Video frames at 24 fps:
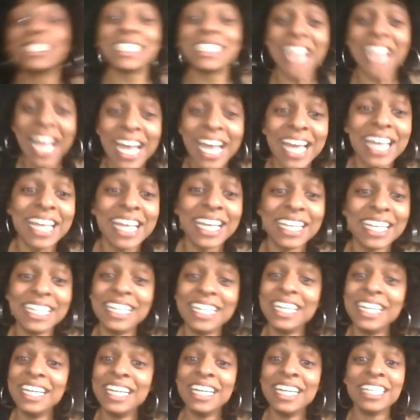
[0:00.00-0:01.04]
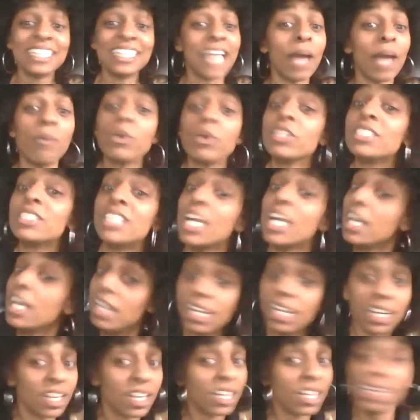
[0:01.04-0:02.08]
what I'm saying. You have excellence.
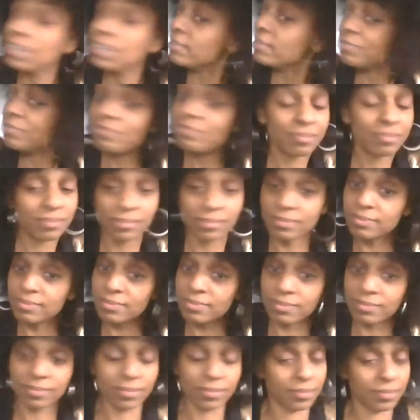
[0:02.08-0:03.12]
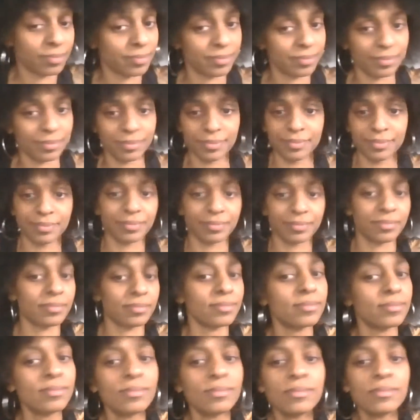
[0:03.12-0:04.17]
Start. You have excellence at the end.
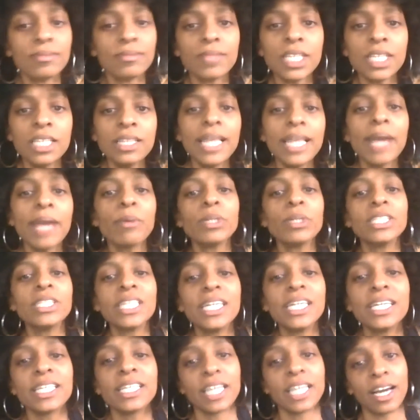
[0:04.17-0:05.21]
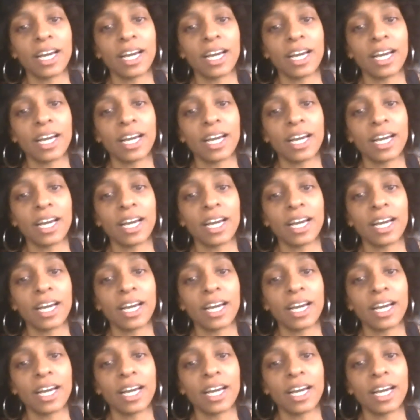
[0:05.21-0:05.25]
They were done,